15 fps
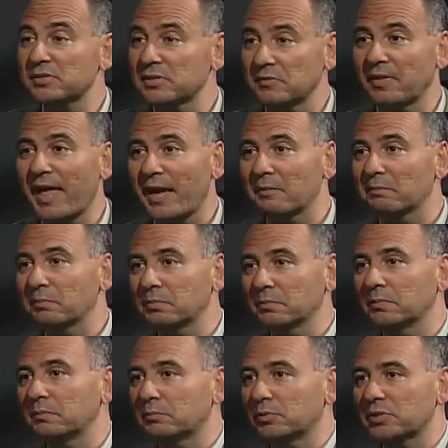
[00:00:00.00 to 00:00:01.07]
of that
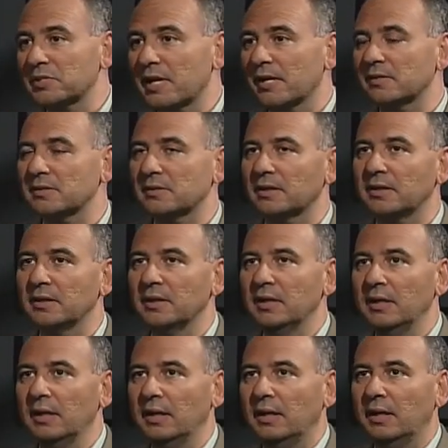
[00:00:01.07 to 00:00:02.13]
precisely.
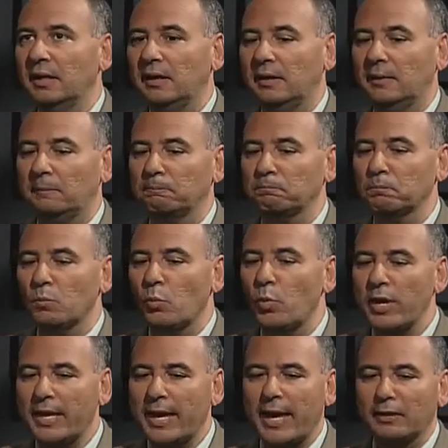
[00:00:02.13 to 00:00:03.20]
We
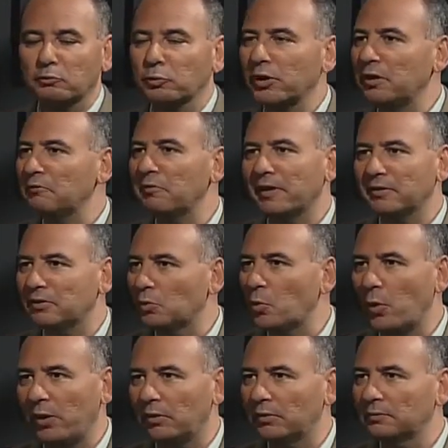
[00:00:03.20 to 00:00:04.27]
can't reinvent the
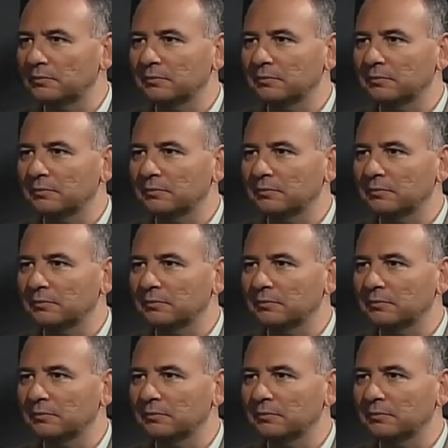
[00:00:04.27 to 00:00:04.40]
wheel.